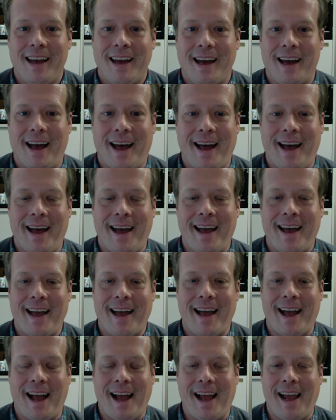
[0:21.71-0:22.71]
Uh,
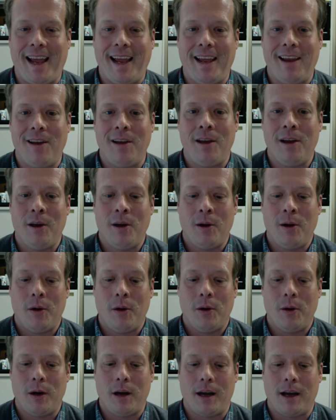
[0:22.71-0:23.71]
I
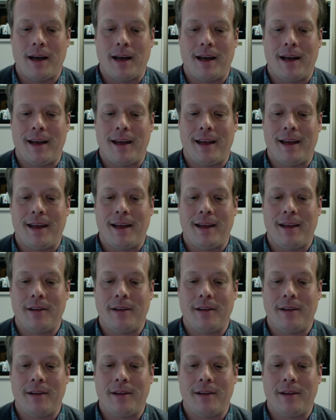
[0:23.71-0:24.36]
uh,